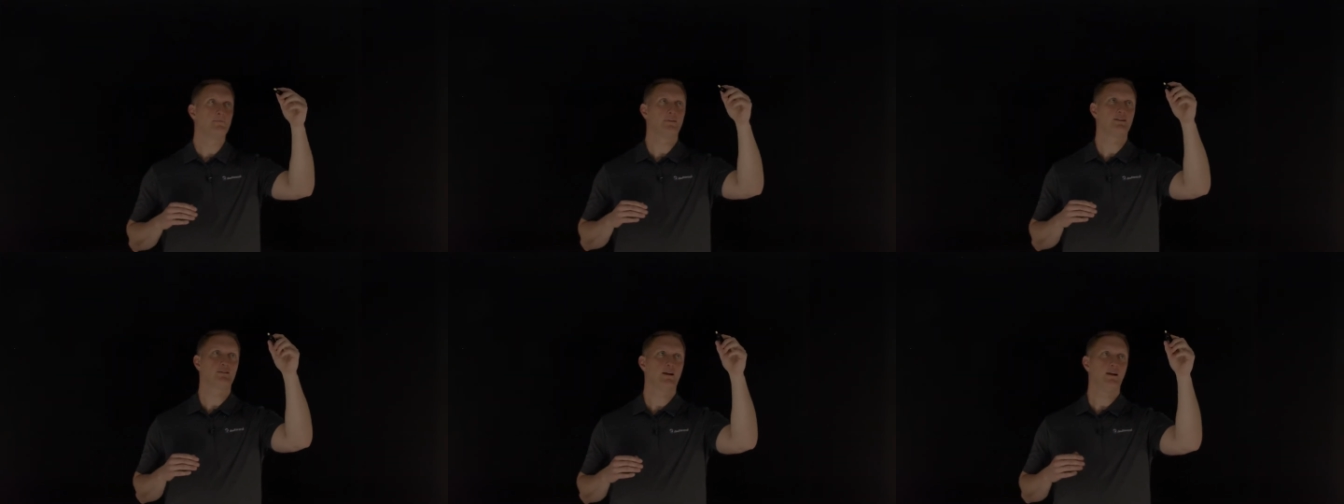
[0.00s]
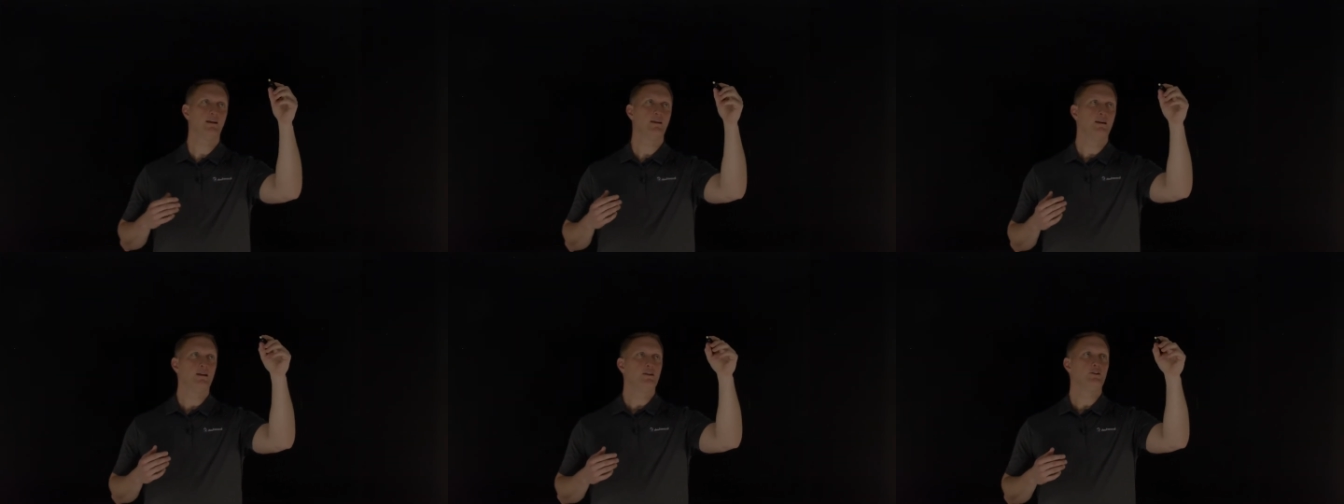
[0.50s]
Let's say
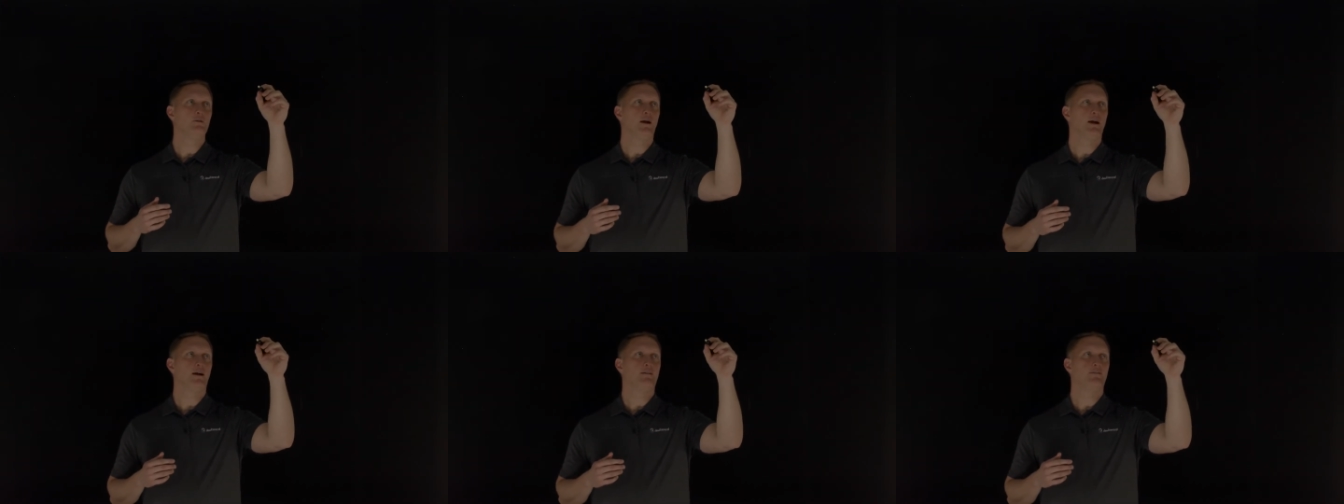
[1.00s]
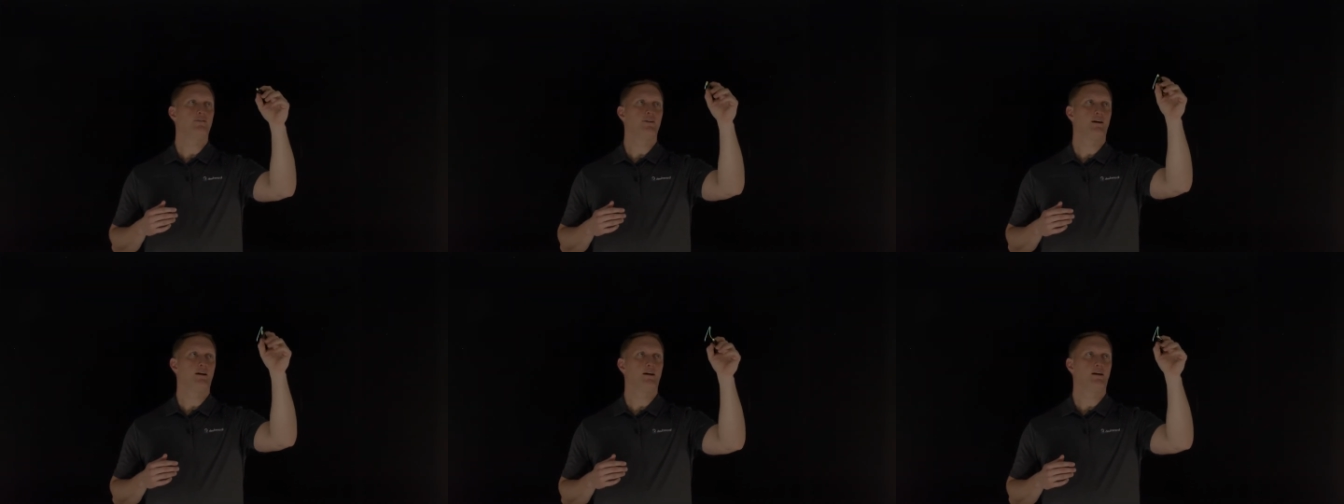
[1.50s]
you have,
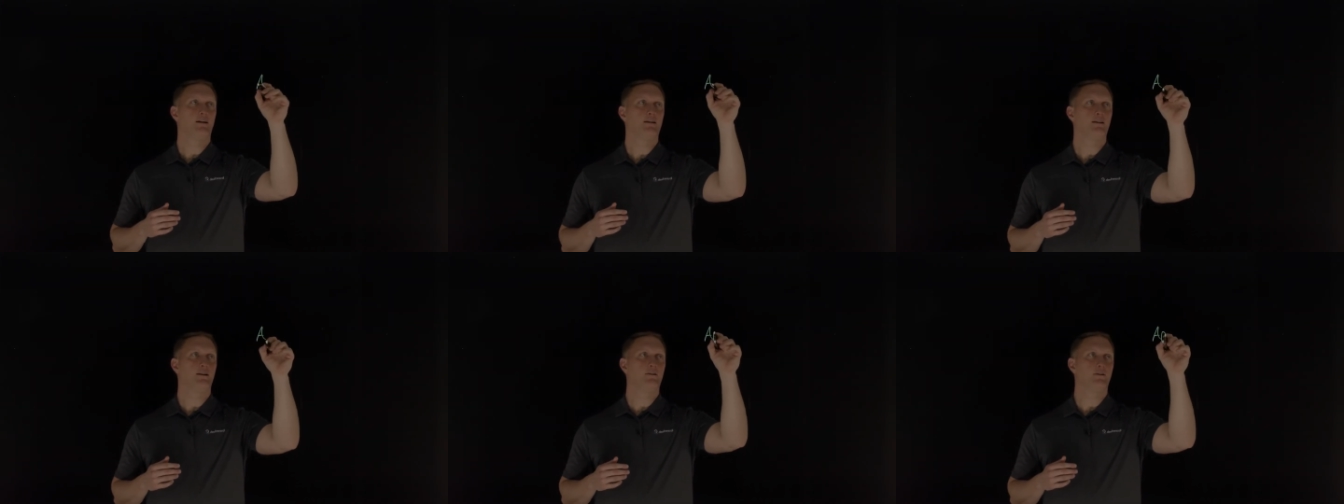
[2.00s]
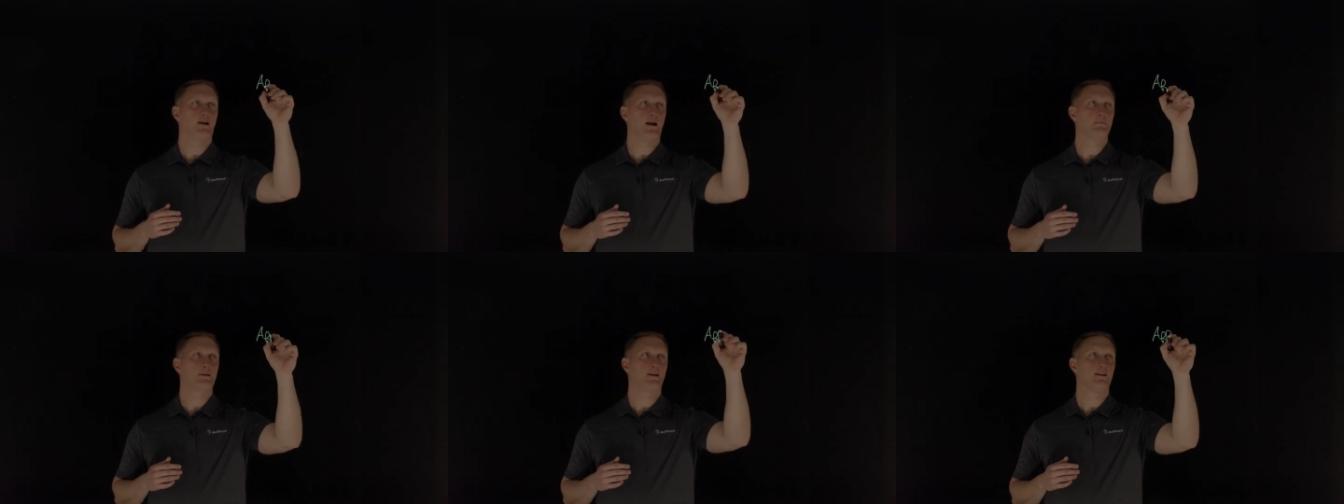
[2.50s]
uh, you know, your
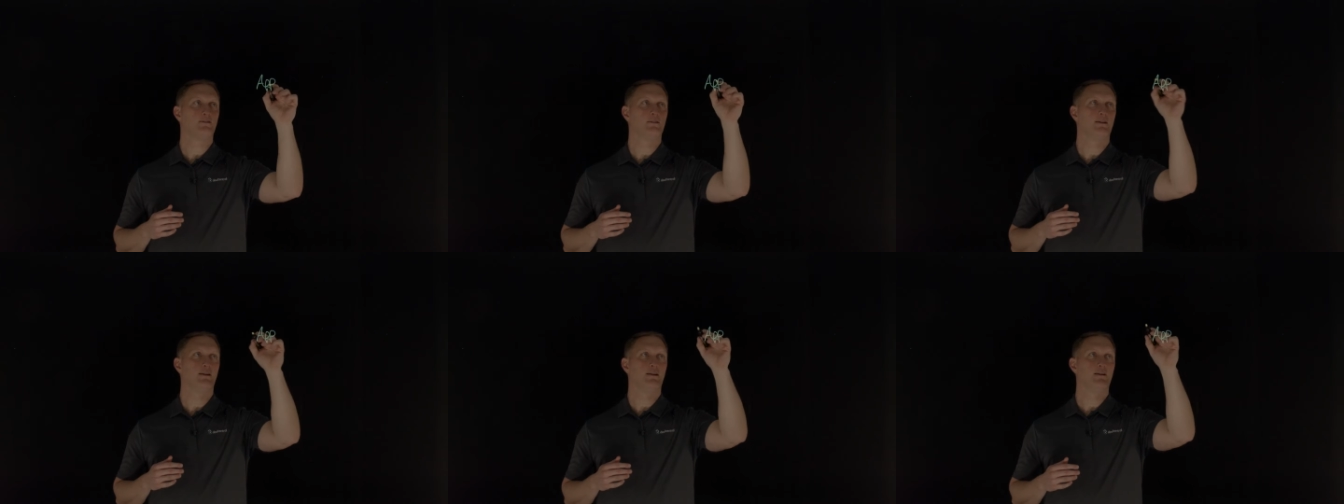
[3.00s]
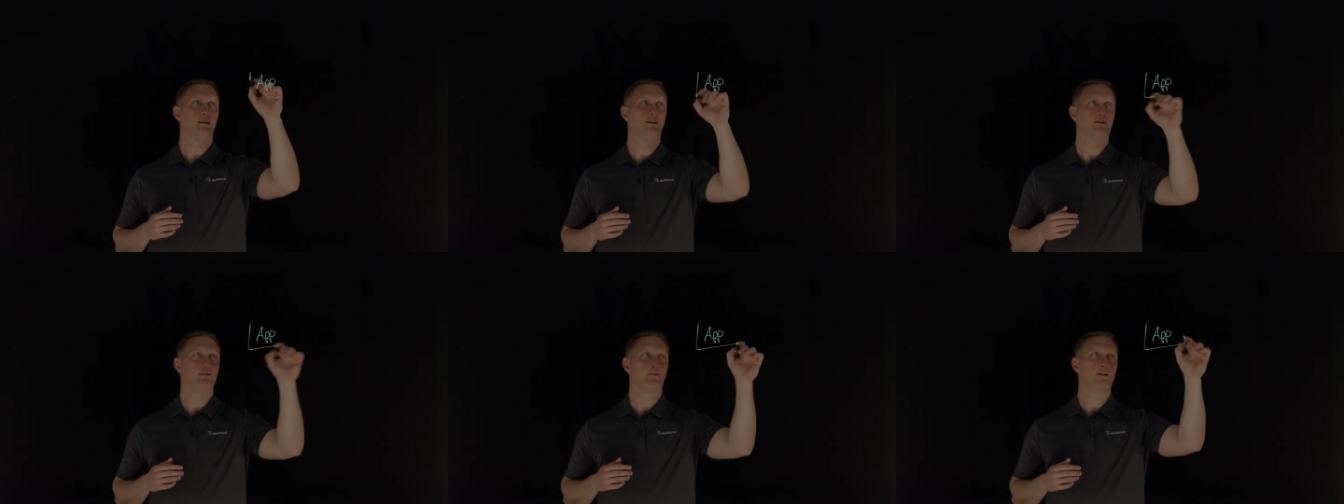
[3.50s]
application here, you know,
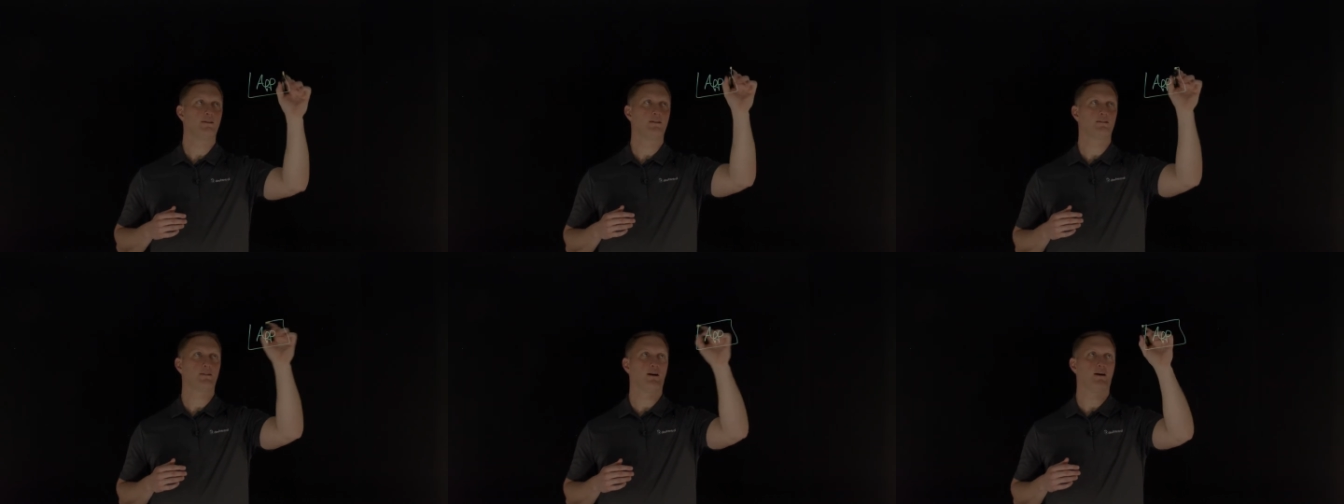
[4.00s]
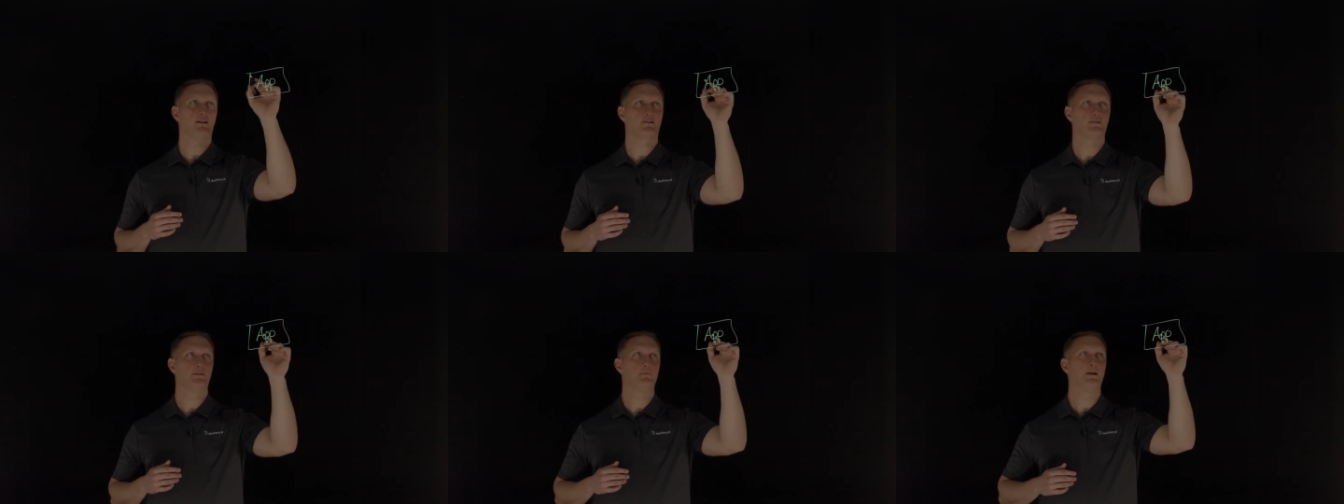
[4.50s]
you've written this
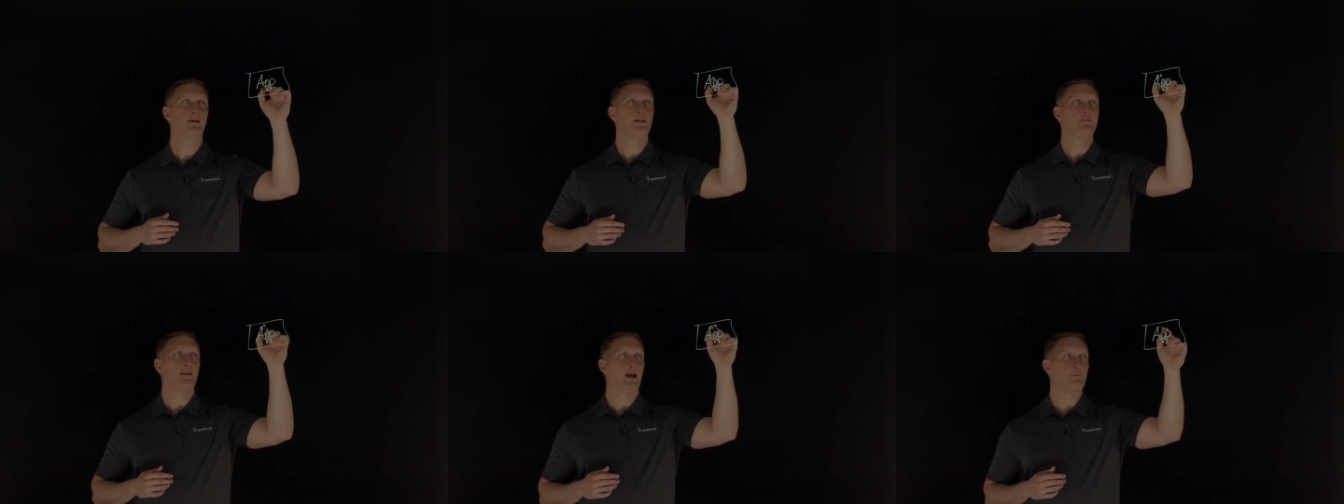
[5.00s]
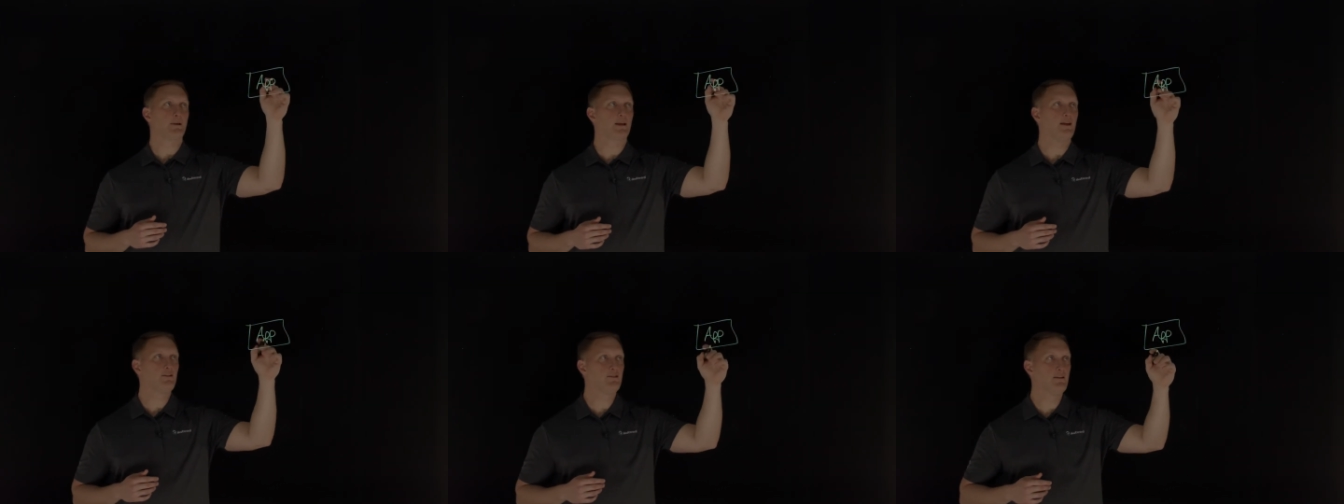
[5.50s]
awesome
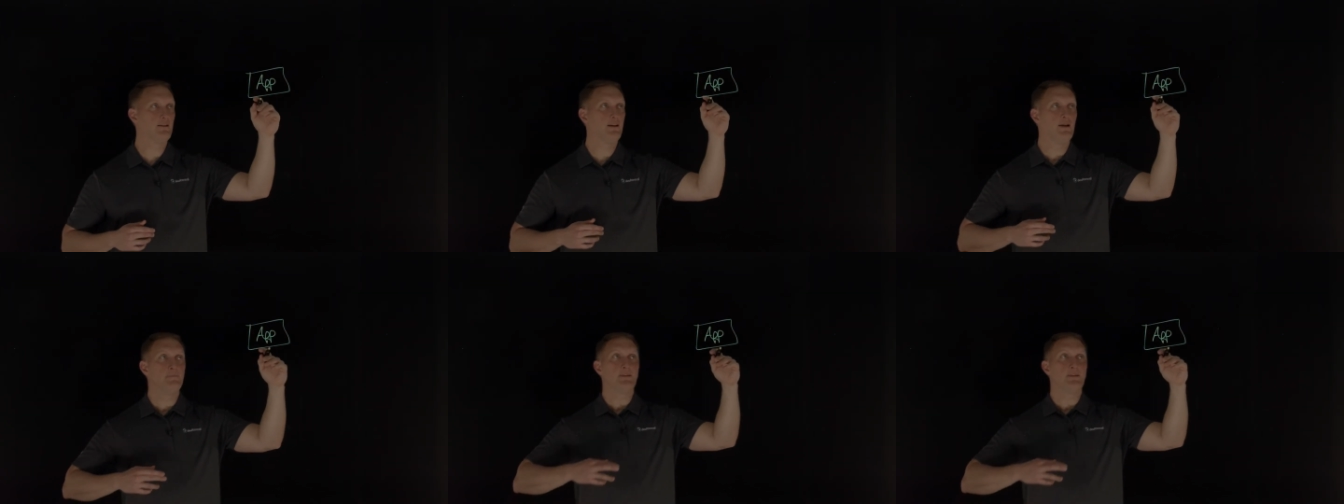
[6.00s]
application,